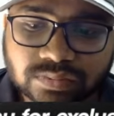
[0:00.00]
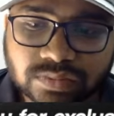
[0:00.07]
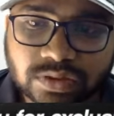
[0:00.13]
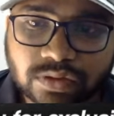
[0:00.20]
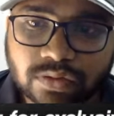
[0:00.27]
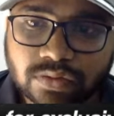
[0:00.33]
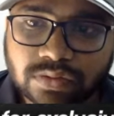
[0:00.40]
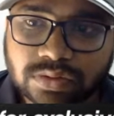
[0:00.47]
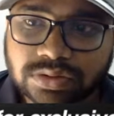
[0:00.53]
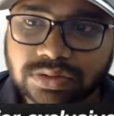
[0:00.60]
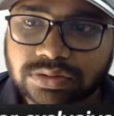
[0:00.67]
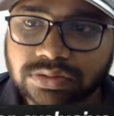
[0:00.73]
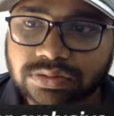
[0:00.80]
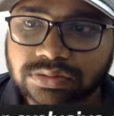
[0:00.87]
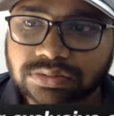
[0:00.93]
or
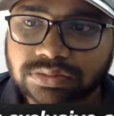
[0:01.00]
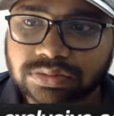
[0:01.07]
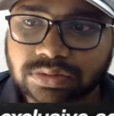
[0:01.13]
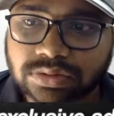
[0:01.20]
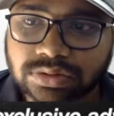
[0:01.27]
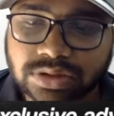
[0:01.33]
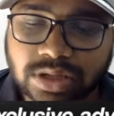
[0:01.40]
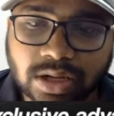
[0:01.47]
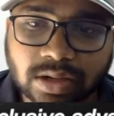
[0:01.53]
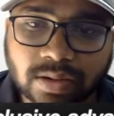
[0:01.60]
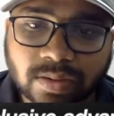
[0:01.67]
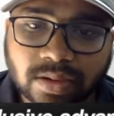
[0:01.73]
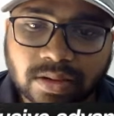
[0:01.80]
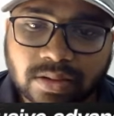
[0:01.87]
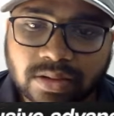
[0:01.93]
yeah,
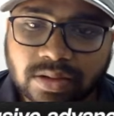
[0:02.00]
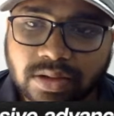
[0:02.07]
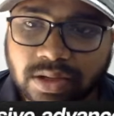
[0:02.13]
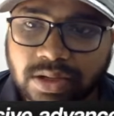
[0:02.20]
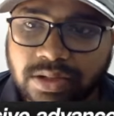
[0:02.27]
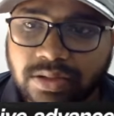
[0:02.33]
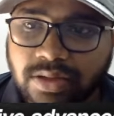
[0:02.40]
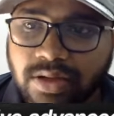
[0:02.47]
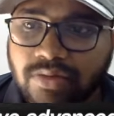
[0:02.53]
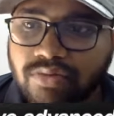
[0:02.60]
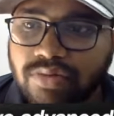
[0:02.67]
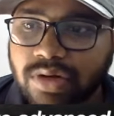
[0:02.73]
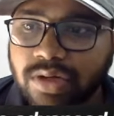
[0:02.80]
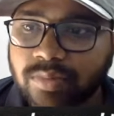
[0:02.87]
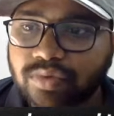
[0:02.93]
and now
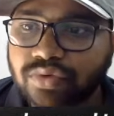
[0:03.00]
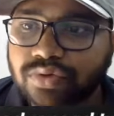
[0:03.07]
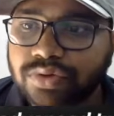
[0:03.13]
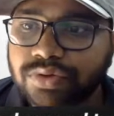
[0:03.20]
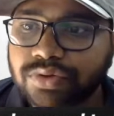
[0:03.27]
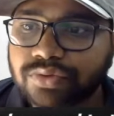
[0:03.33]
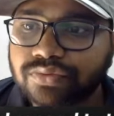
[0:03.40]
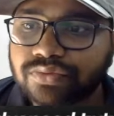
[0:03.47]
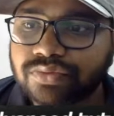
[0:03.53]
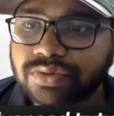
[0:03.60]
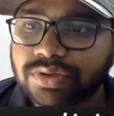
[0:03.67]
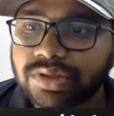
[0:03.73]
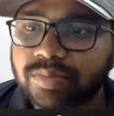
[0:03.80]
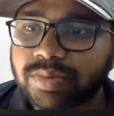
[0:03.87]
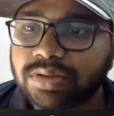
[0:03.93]
I'm going to
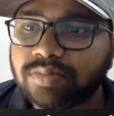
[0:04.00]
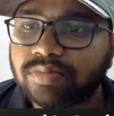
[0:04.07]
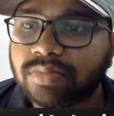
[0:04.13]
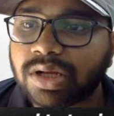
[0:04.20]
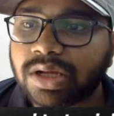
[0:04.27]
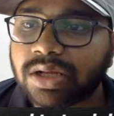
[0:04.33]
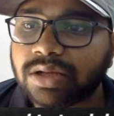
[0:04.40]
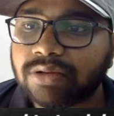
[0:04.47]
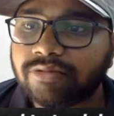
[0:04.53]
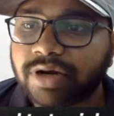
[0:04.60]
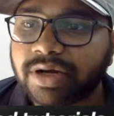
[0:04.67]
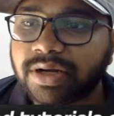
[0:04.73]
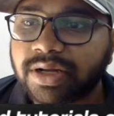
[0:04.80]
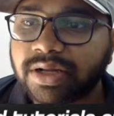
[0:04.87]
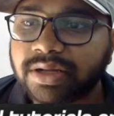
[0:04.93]
enable my
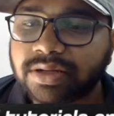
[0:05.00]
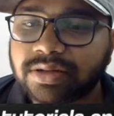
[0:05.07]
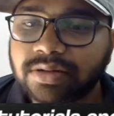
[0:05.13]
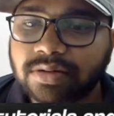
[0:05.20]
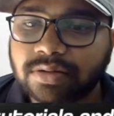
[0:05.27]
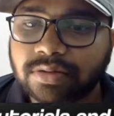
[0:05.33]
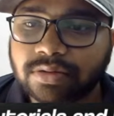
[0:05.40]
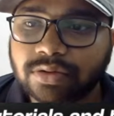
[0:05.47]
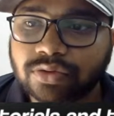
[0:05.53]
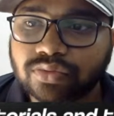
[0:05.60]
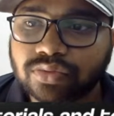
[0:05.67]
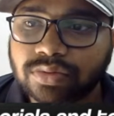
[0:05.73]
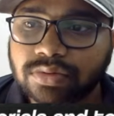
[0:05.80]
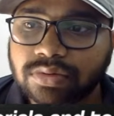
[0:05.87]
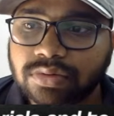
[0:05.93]
rectangle
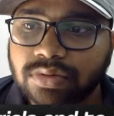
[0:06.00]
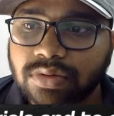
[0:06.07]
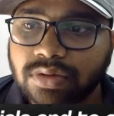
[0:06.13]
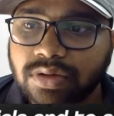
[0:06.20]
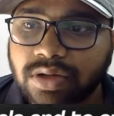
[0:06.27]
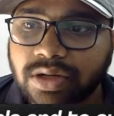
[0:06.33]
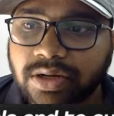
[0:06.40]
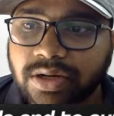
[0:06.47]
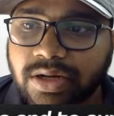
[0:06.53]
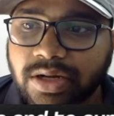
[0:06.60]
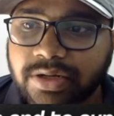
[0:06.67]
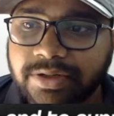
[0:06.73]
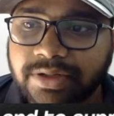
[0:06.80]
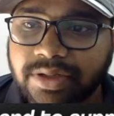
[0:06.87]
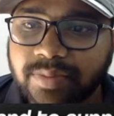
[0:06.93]
tool, and
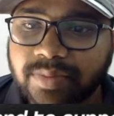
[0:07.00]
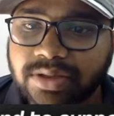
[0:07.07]
I'll double